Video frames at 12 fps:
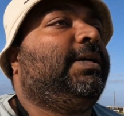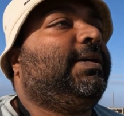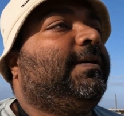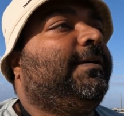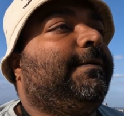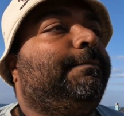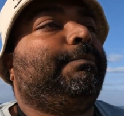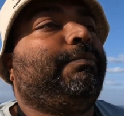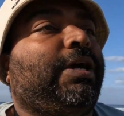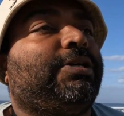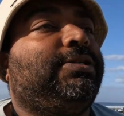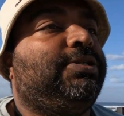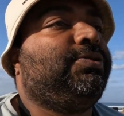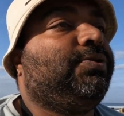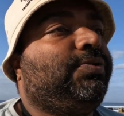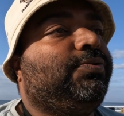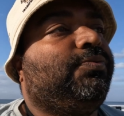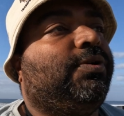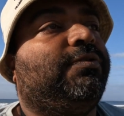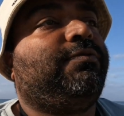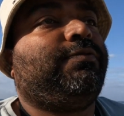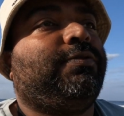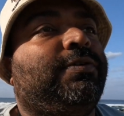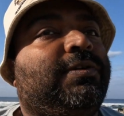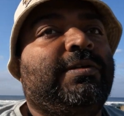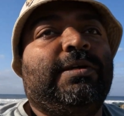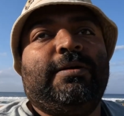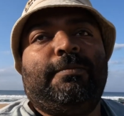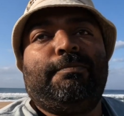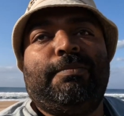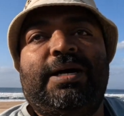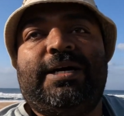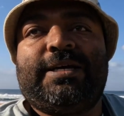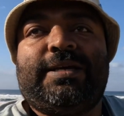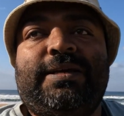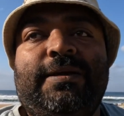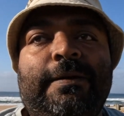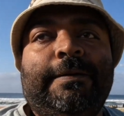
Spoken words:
actually show you one of my